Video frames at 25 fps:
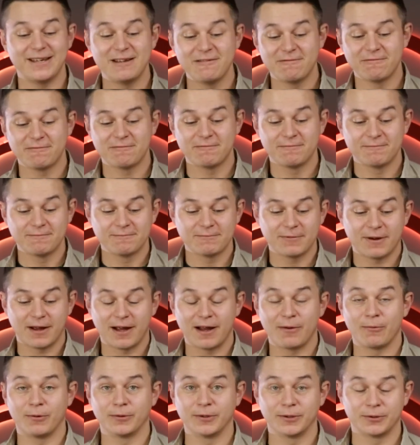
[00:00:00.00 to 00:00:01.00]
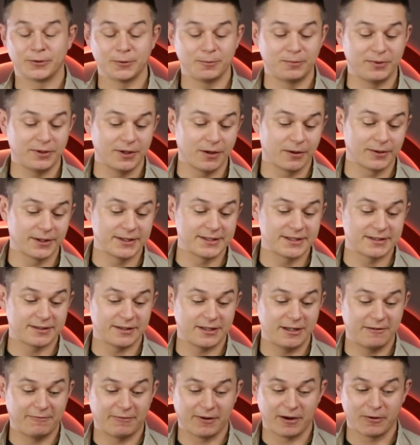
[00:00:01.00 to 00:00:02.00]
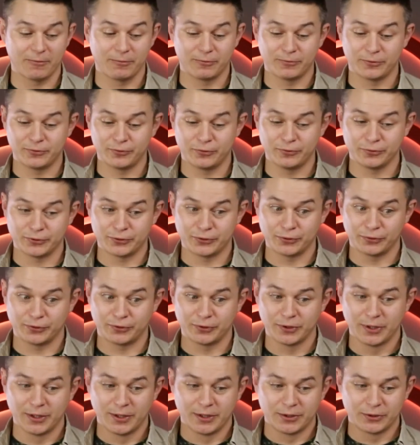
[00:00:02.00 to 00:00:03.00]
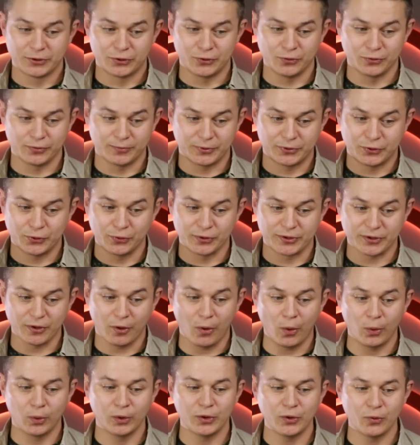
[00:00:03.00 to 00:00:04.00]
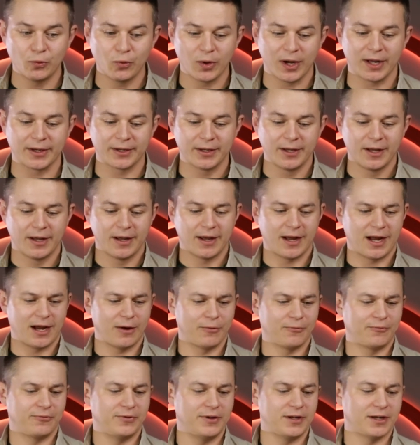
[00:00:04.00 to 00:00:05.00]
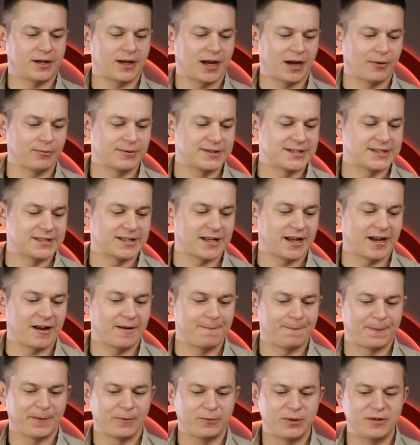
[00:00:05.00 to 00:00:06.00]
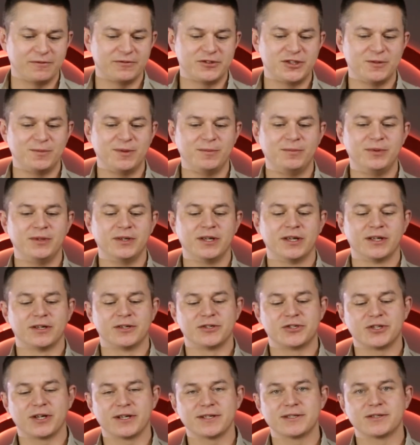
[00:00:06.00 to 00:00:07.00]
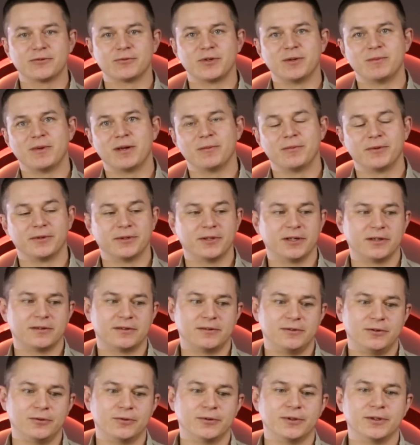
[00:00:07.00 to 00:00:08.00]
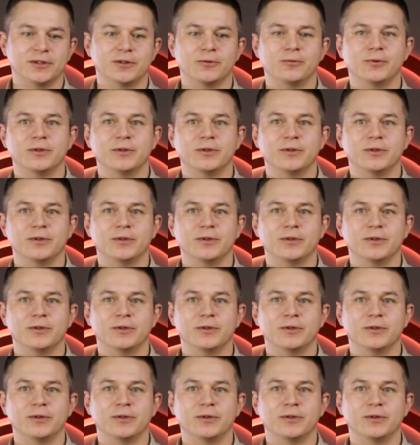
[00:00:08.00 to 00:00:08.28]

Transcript: if I wanted to be honest, if I should choose only one, I think I would stay with GBB. Just remember that during the